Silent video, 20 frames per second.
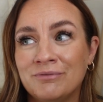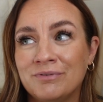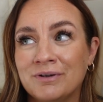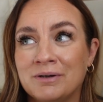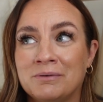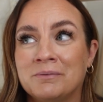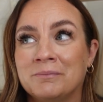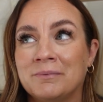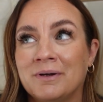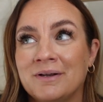
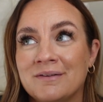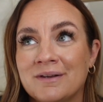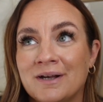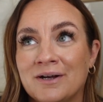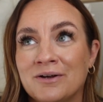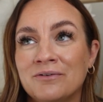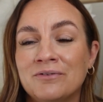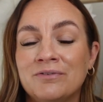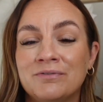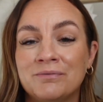filming
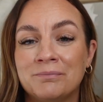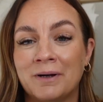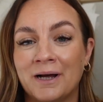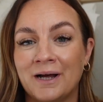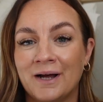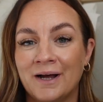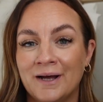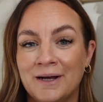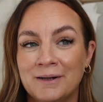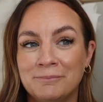myself
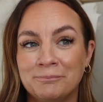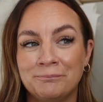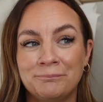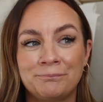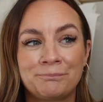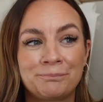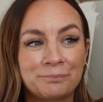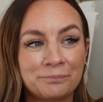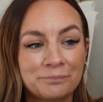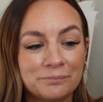but um,
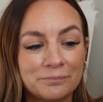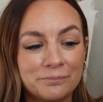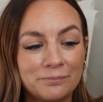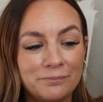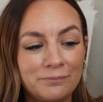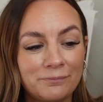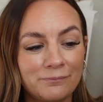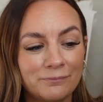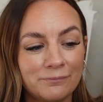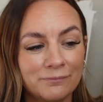
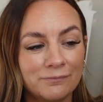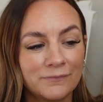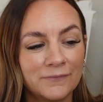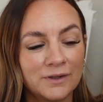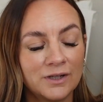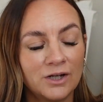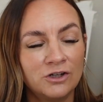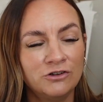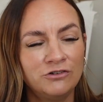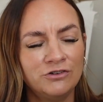
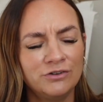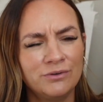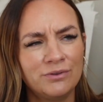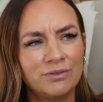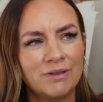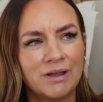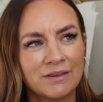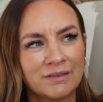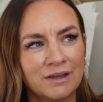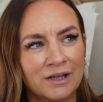I do
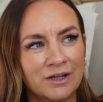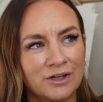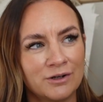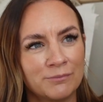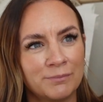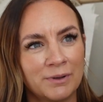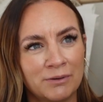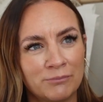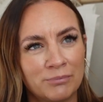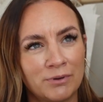think there could
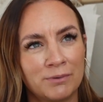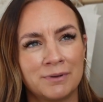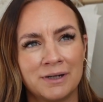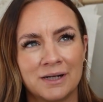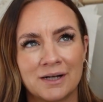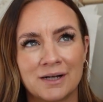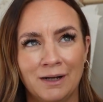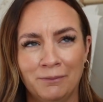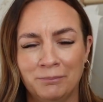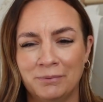have been probably
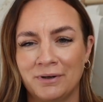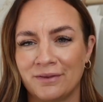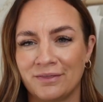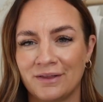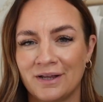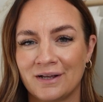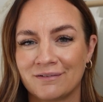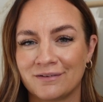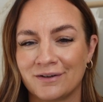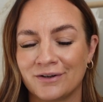a couple of
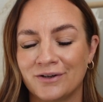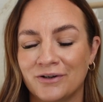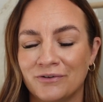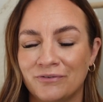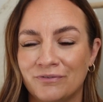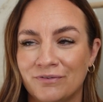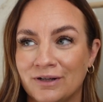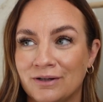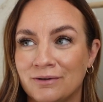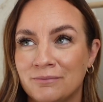things I could have
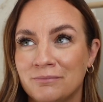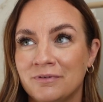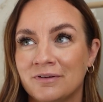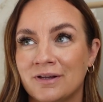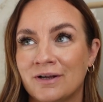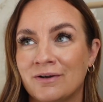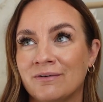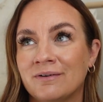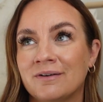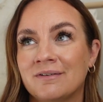filmed
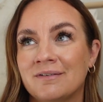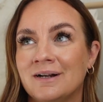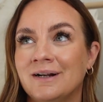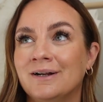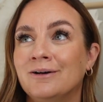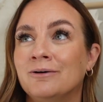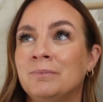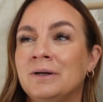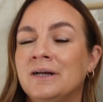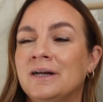so it's a
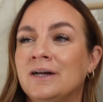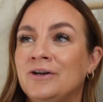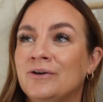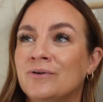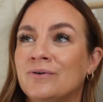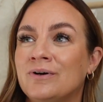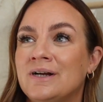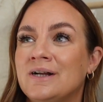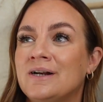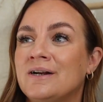little bit
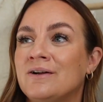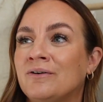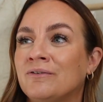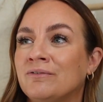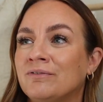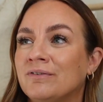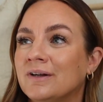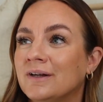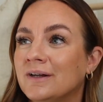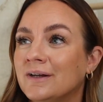annoying
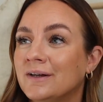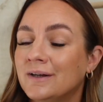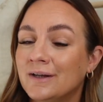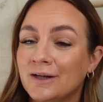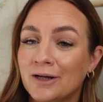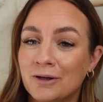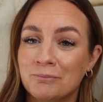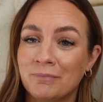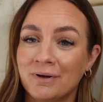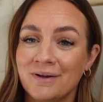of
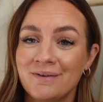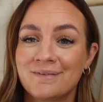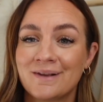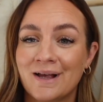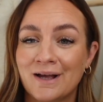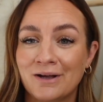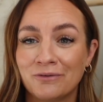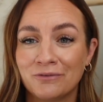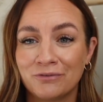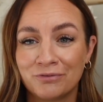
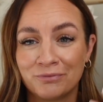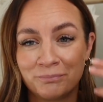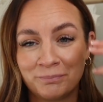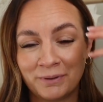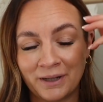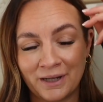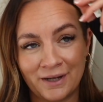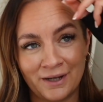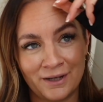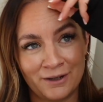myself
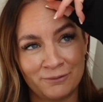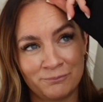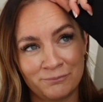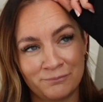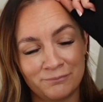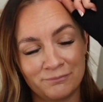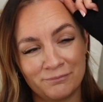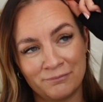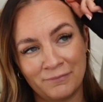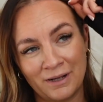but
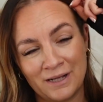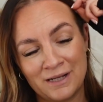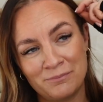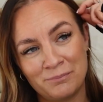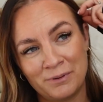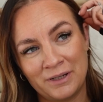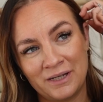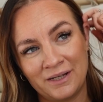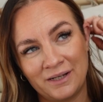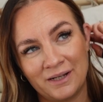um,
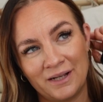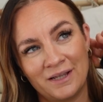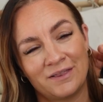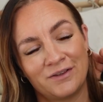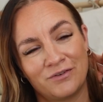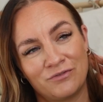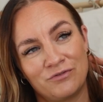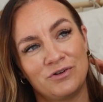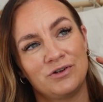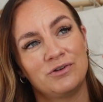maybe in
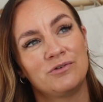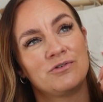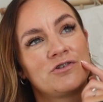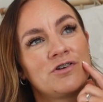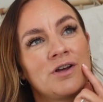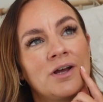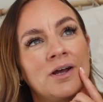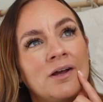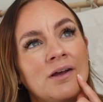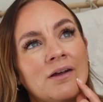the
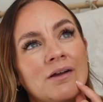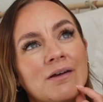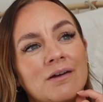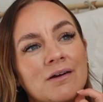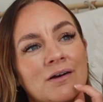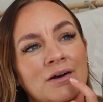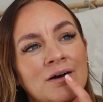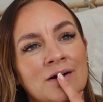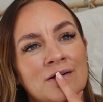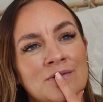future
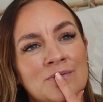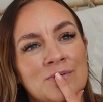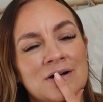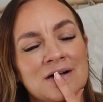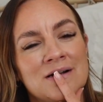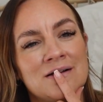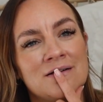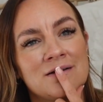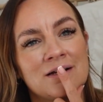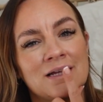I
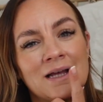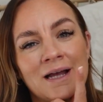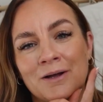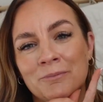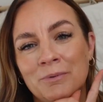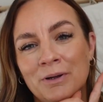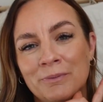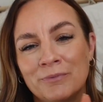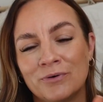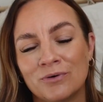will get a
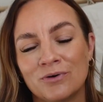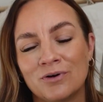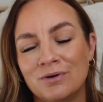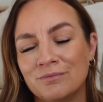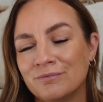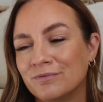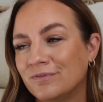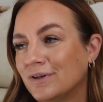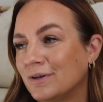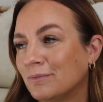bit more
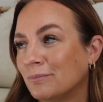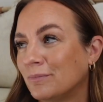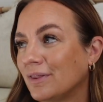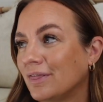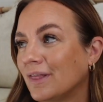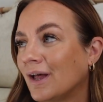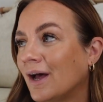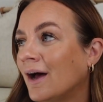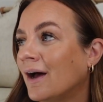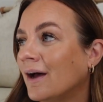confident with
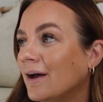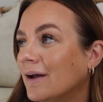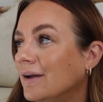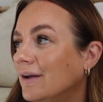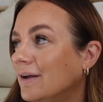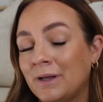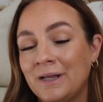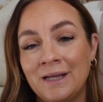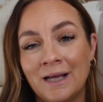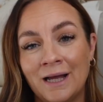that.
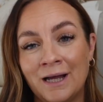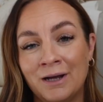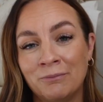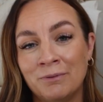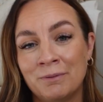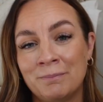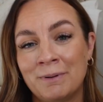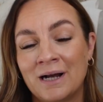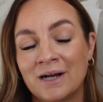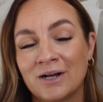But yeah,
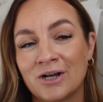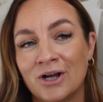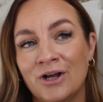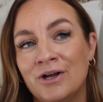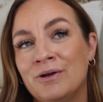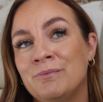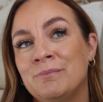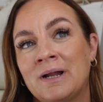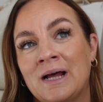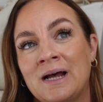we're back
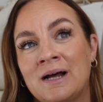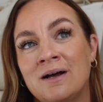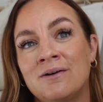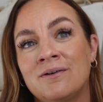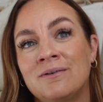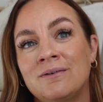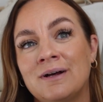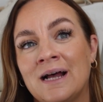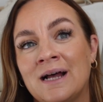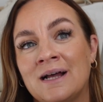home
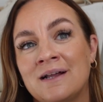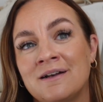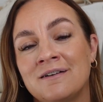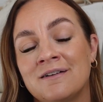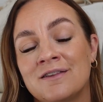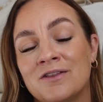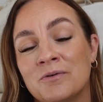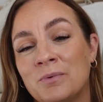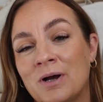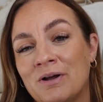now and
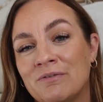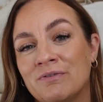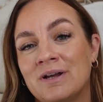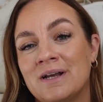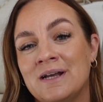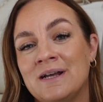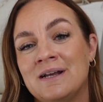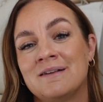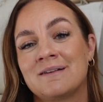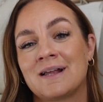the weather
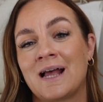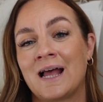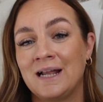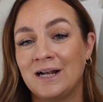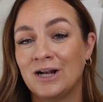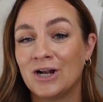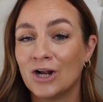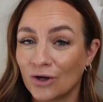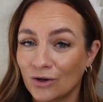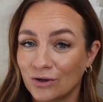is a
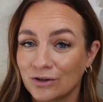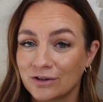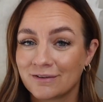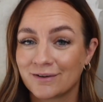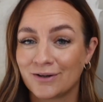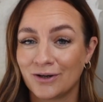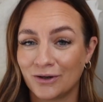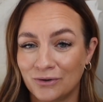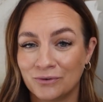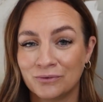lot
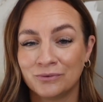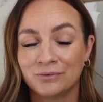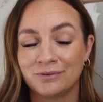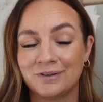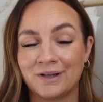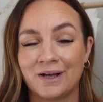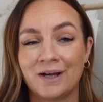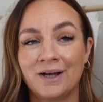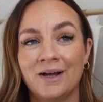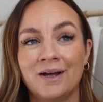
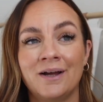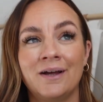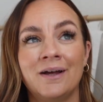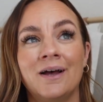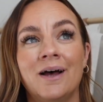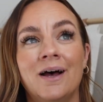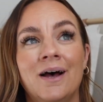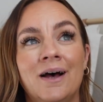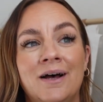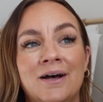colder.
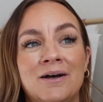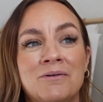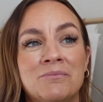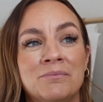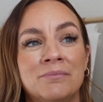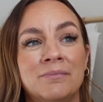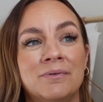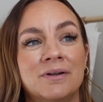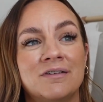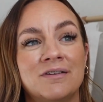
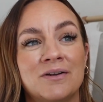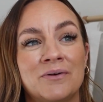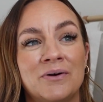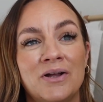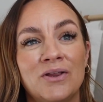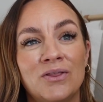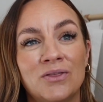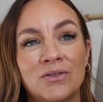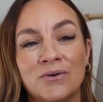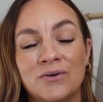Um, so
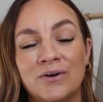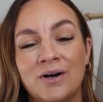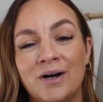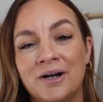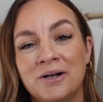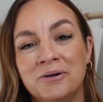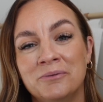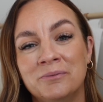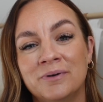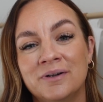I thought
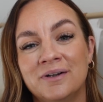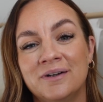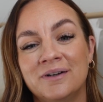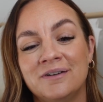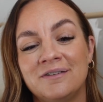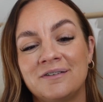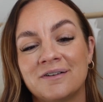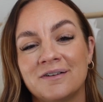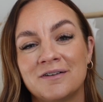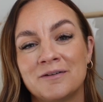I
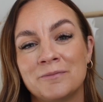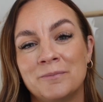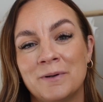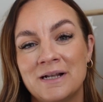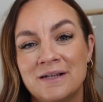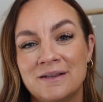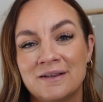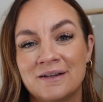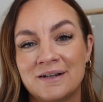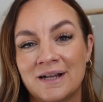would
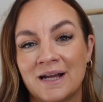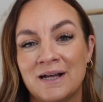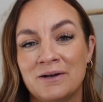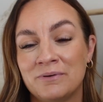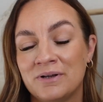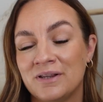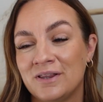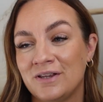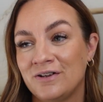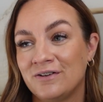spend the day
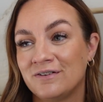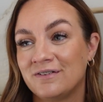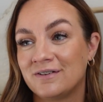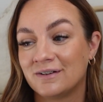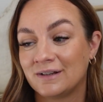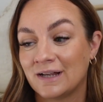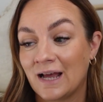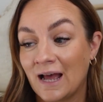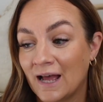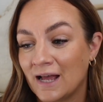with you
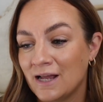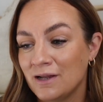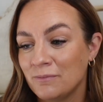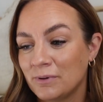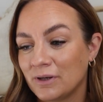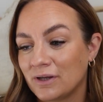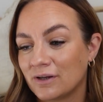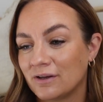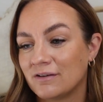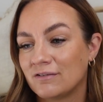today
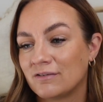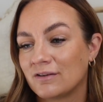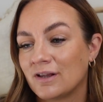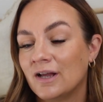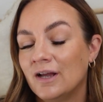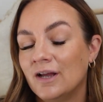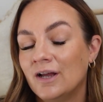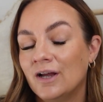because